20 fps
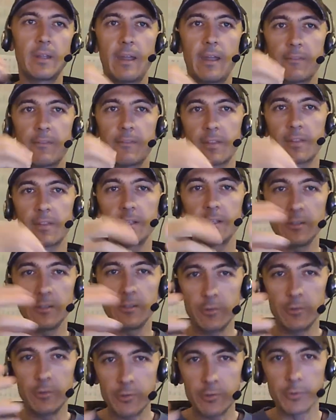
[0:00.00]
everything
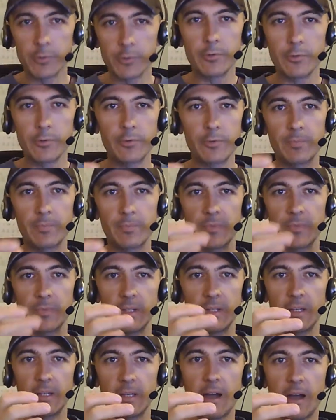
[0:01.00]
you do
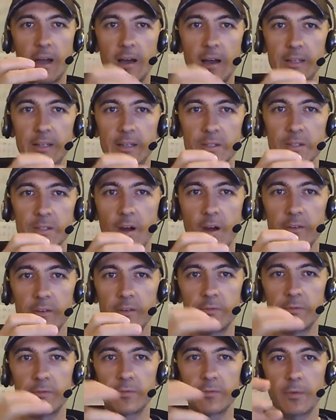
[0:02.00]
is kind
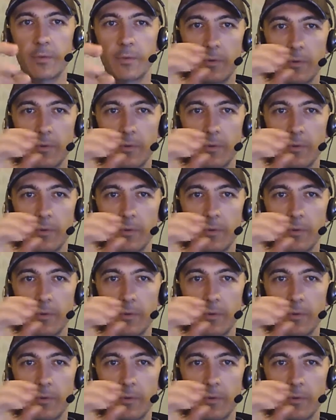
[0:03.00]
of